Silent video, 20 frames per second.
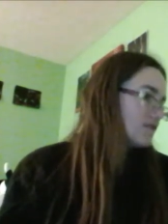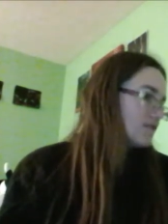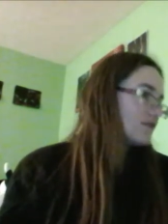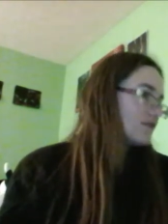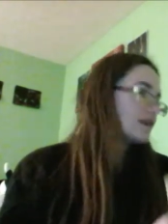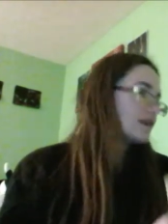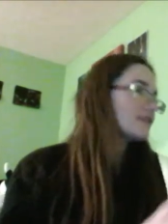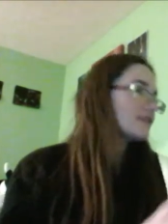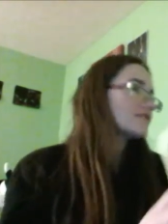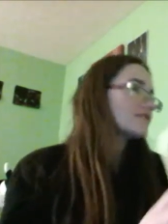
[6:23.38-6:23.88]

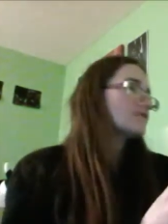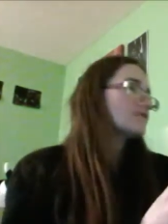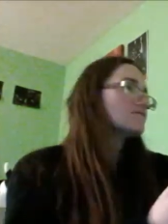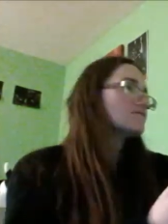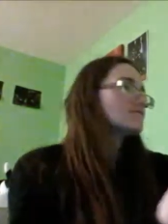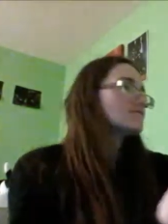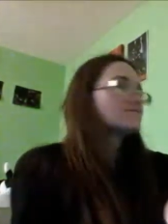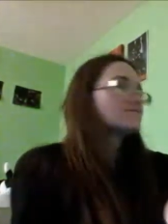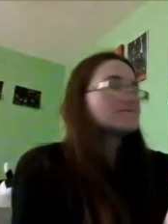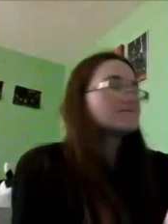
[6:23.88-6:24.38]
what I do
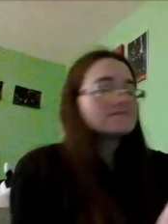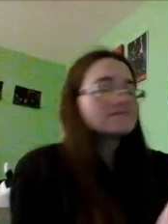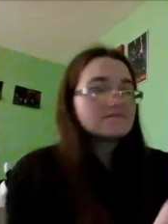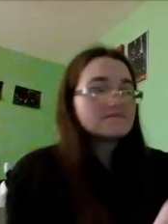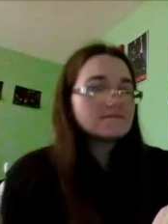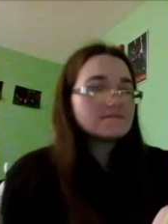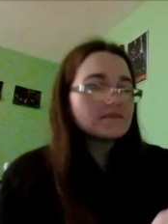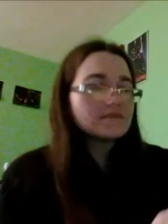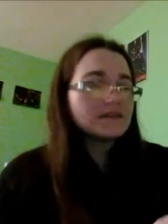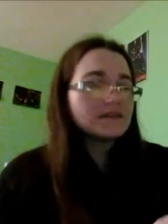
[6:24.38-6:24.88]

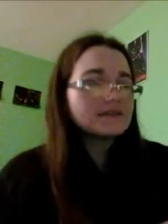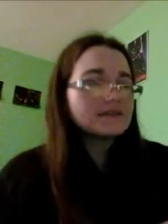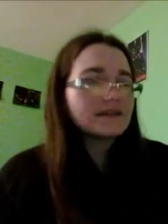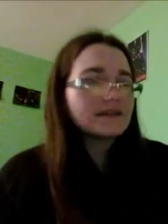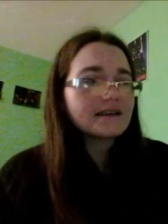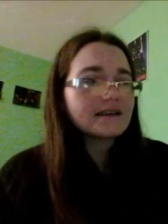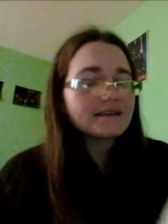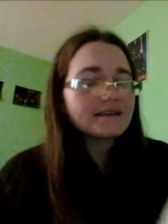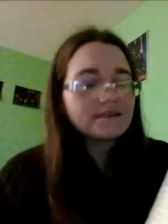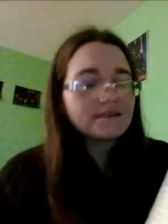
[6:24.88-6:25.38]
is
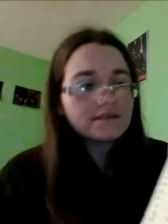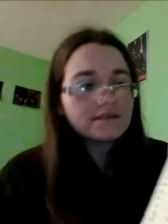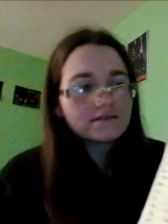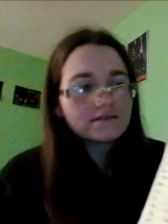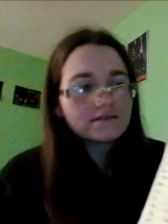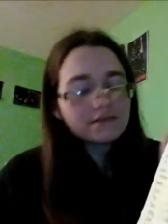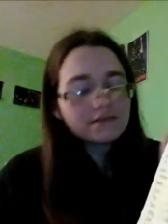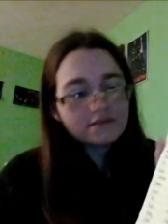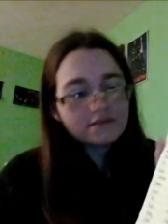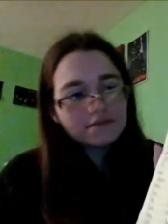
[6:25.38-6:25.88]
I,
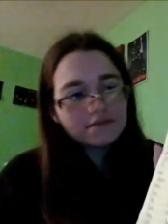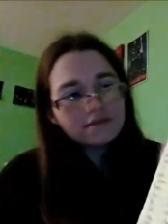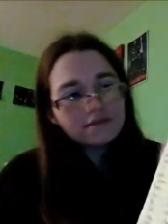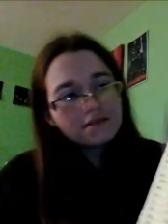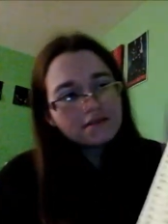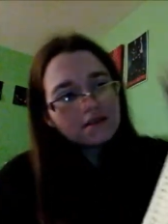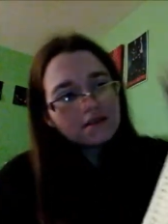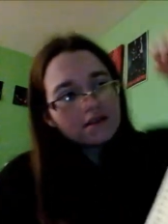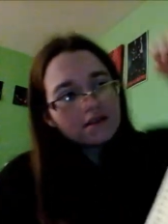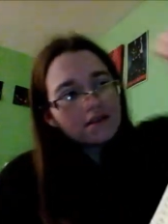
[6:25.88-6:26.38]

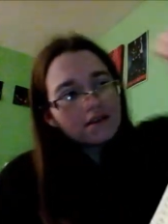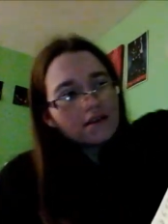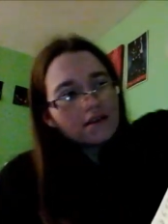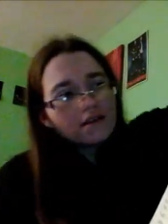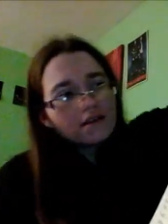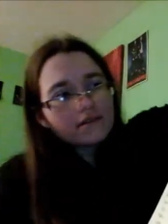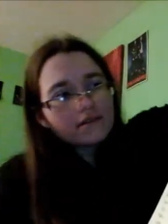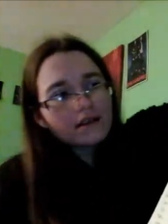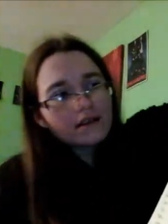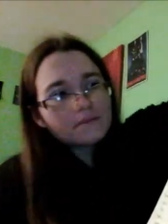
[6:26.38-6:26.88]

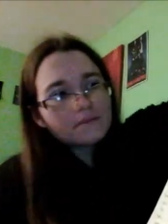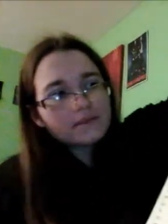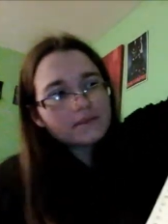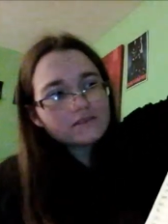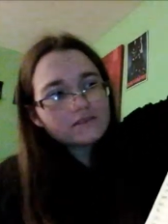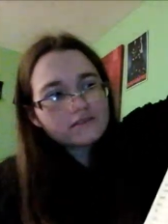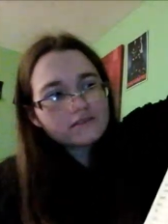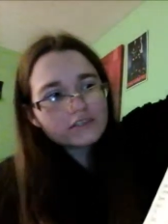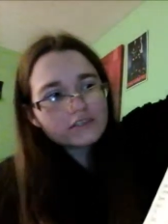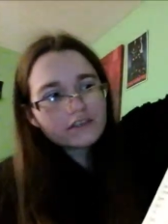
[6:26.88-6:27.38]
yeah, I'm going to
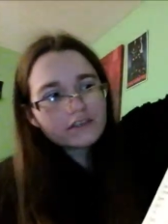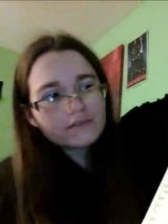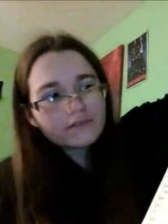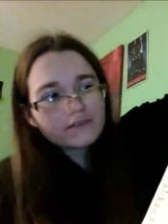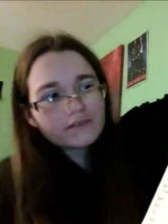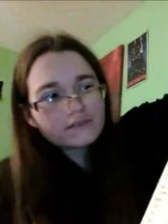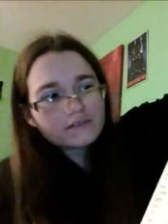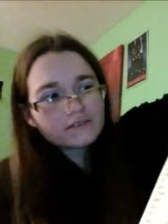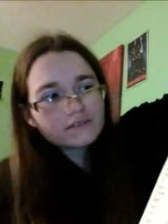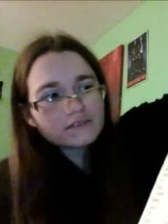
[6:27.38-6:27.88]
use
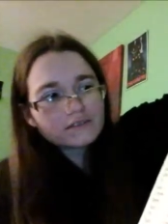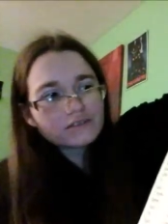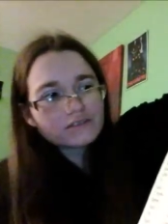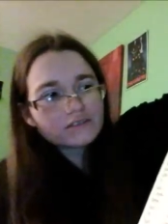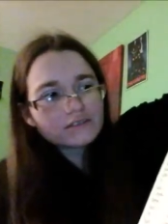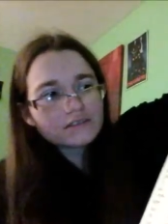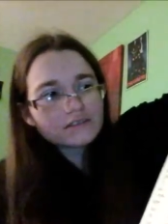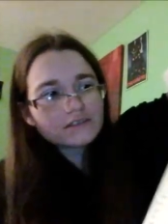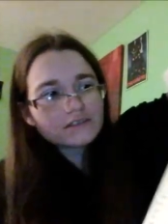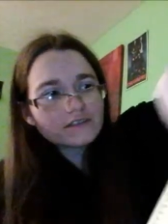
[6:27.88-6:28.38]
January because it's
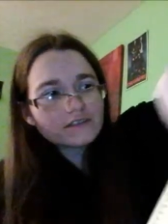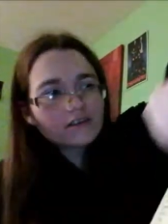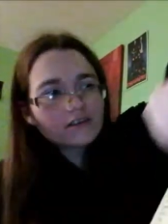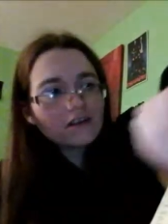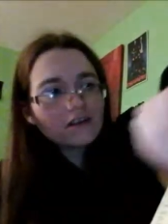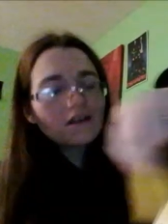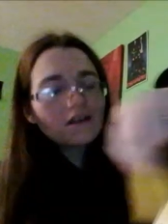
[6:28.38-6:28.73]
just easier.